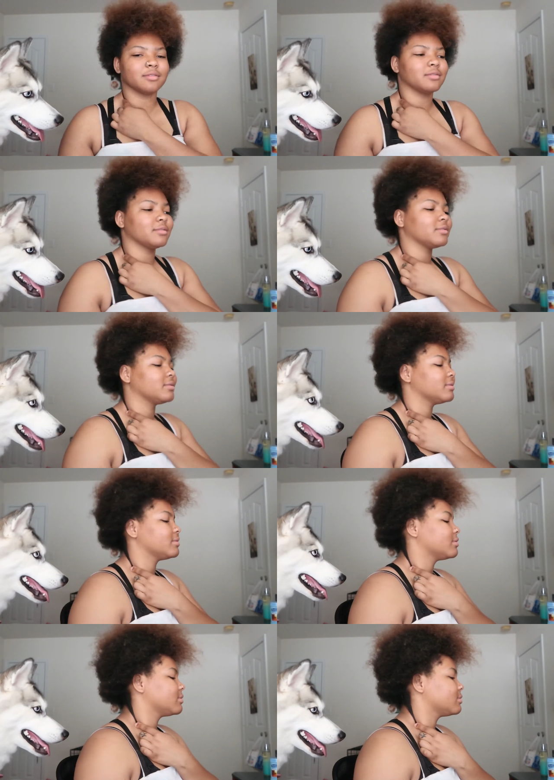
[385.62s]

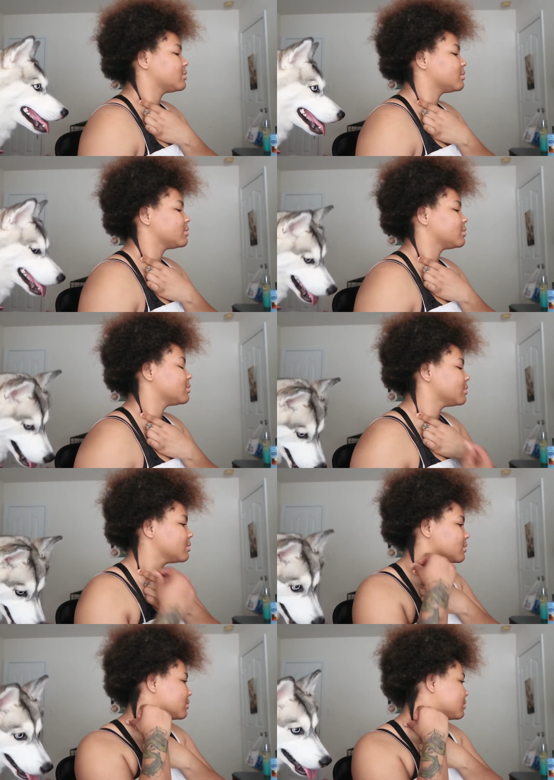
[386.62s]

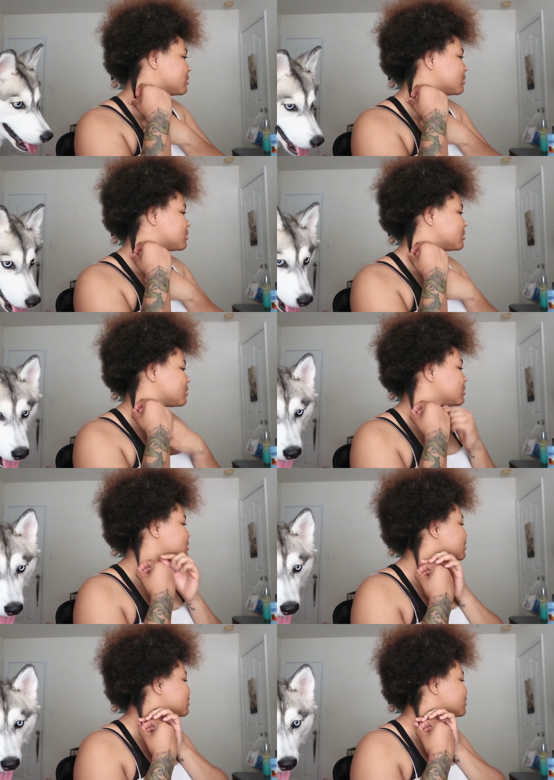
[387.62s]

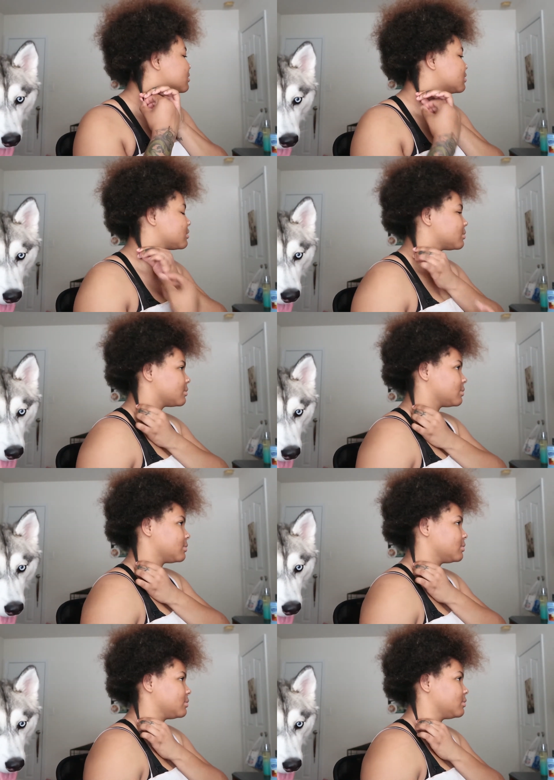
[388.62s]

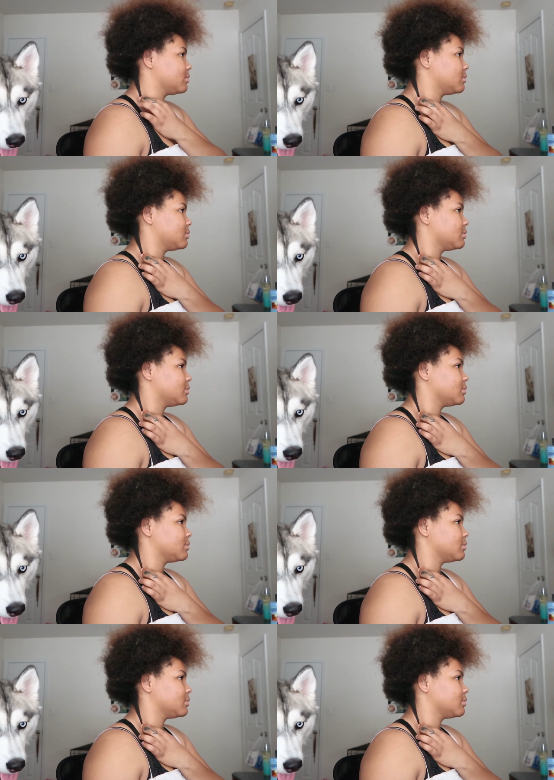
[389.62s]
[no speech]